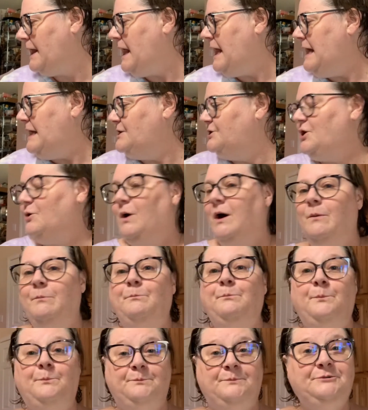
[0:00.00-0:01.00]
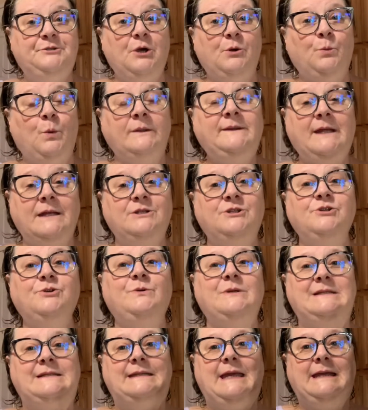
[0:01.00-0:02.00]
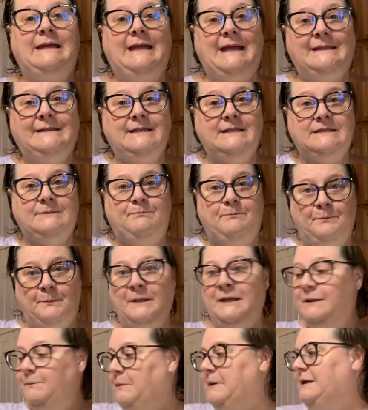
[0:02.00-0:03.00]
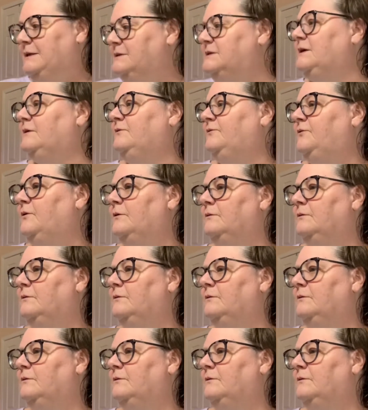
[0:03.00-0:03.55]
So what they do is they get this big piece of